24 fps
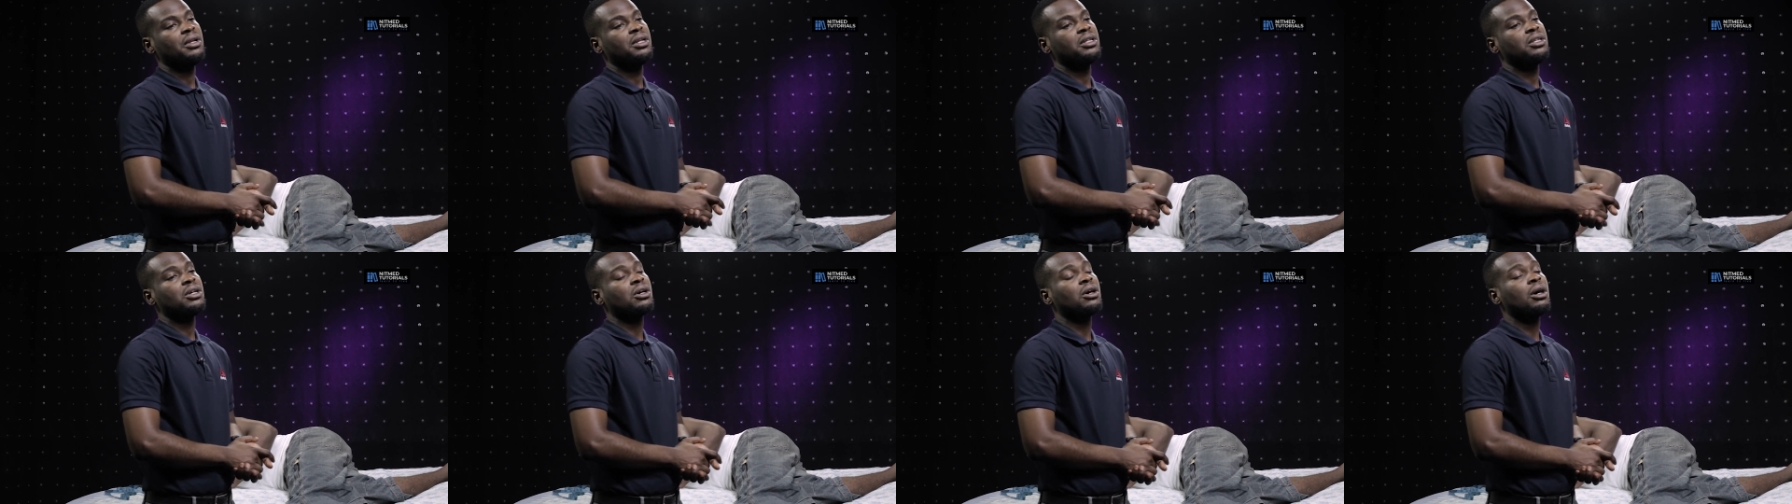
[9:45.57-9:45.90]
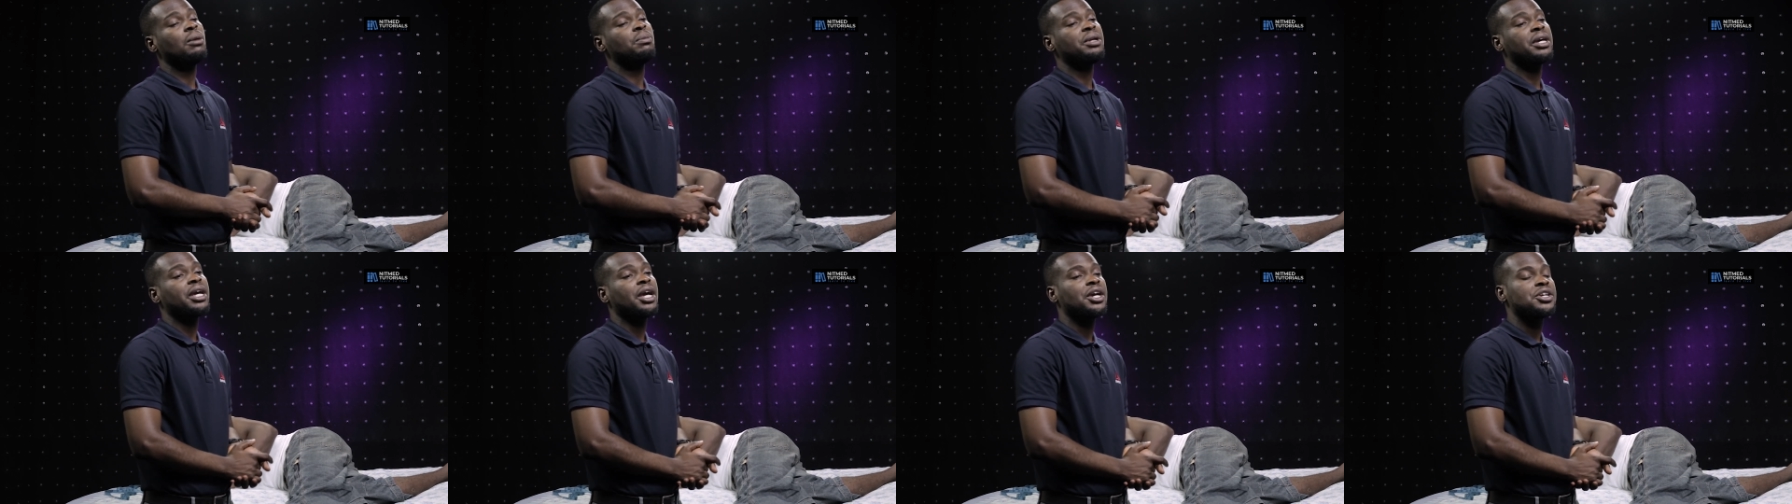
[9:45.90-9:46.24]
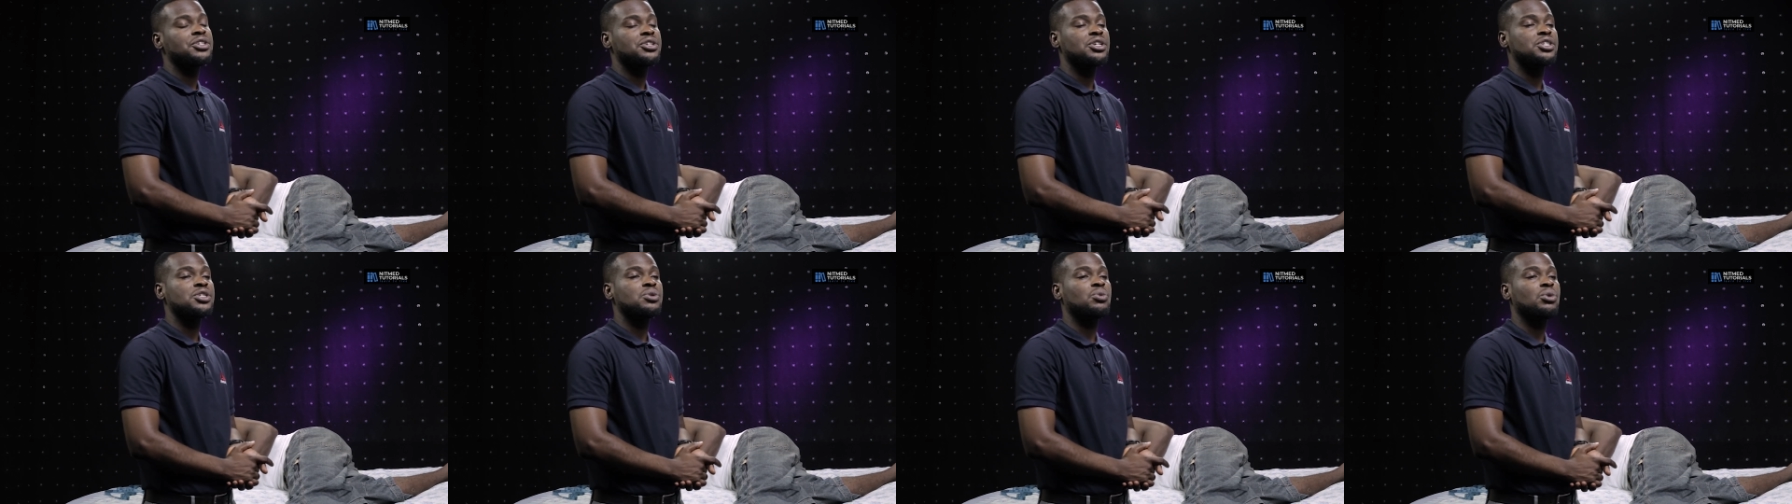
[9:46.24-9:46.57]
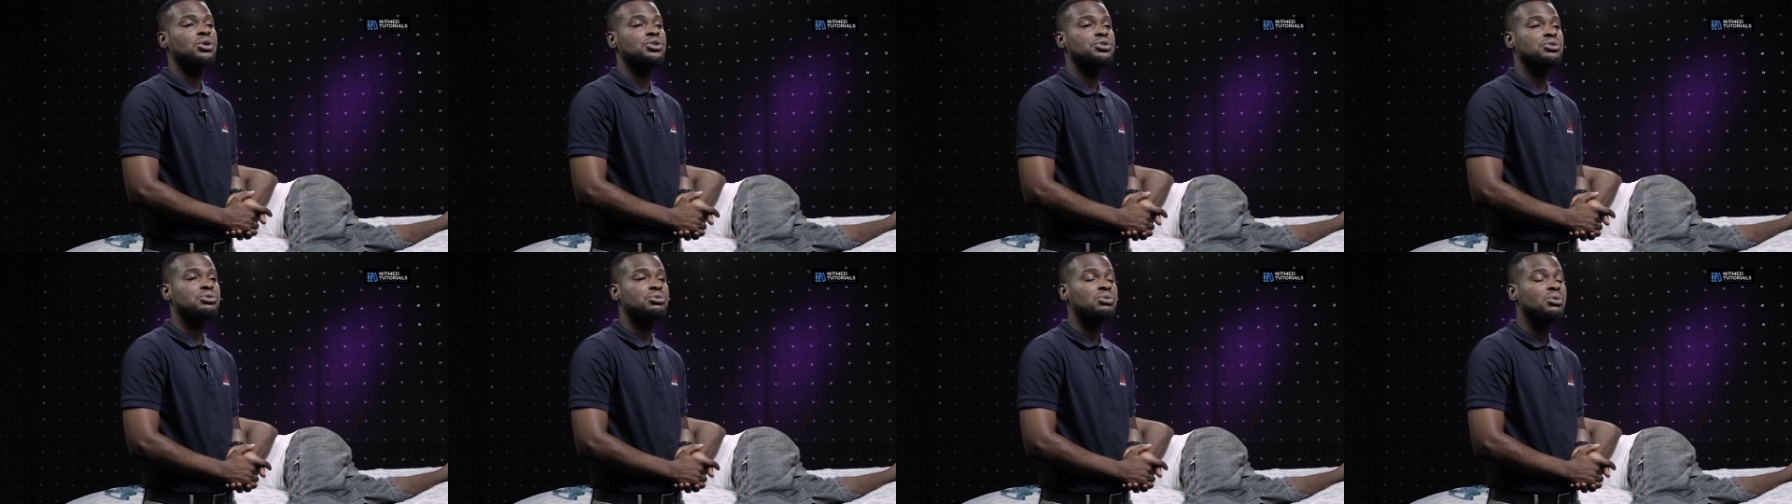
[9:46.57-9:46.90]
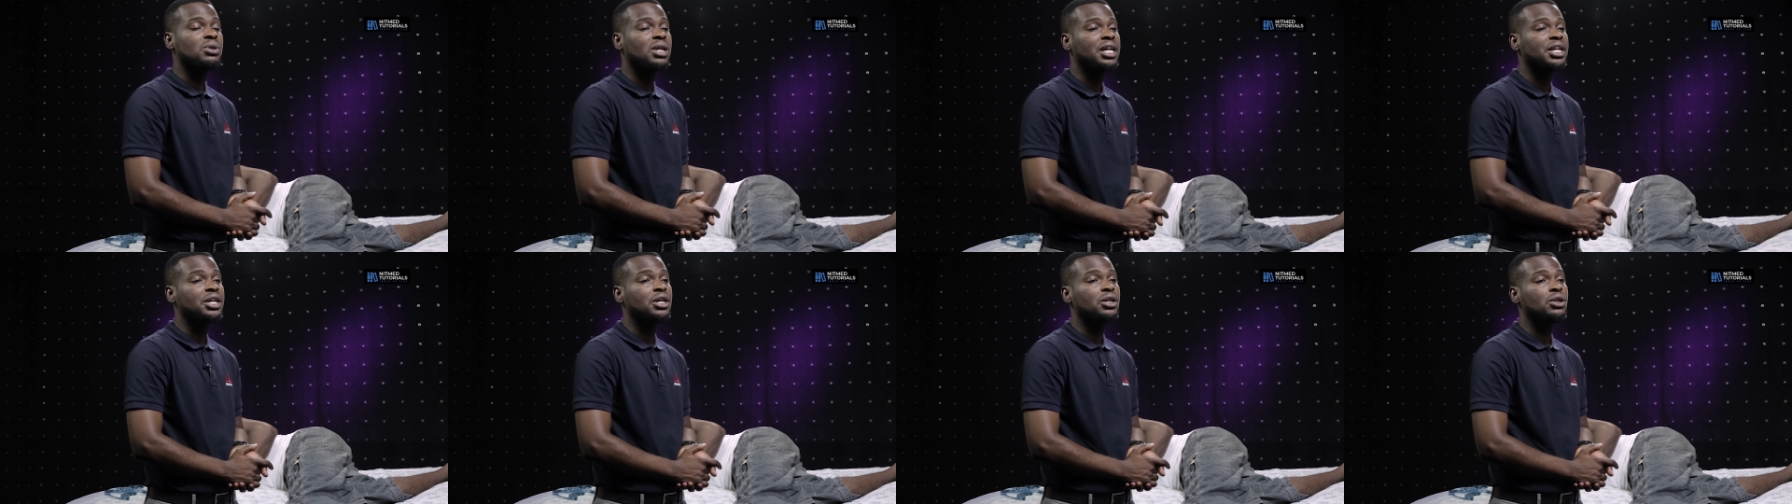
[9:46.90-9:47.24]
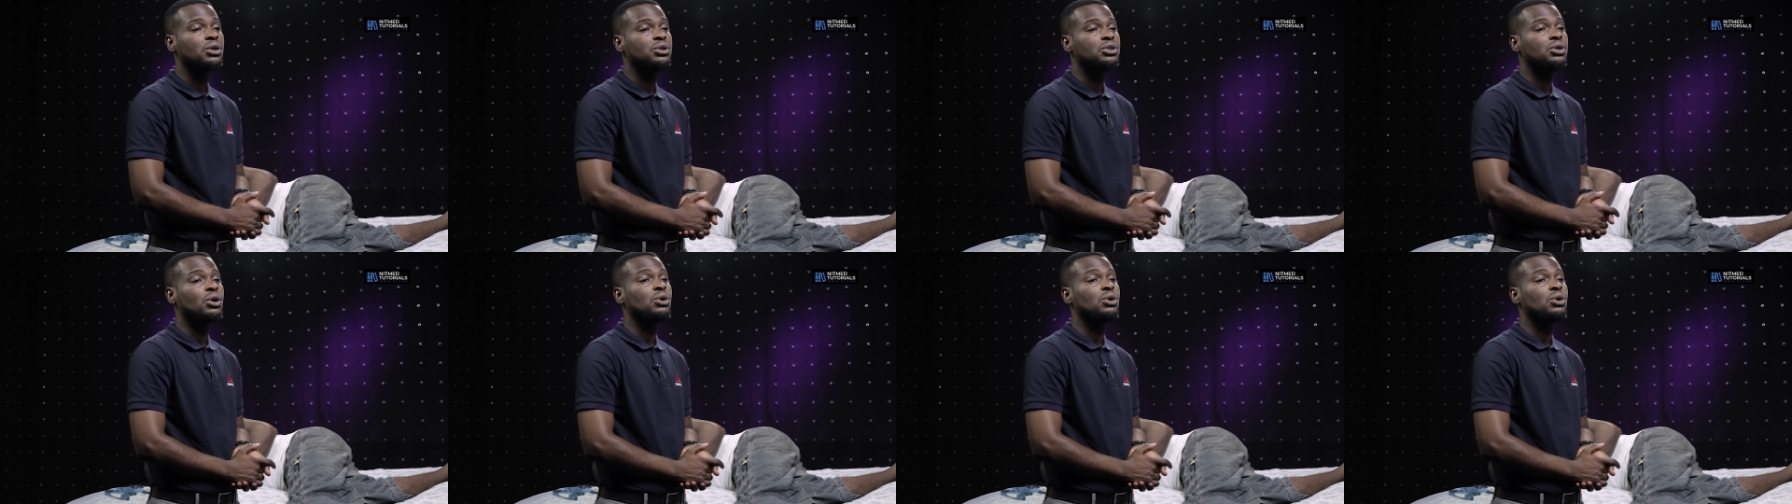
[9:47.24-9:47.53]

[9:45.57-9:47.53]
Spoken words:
The complications you want to rule out include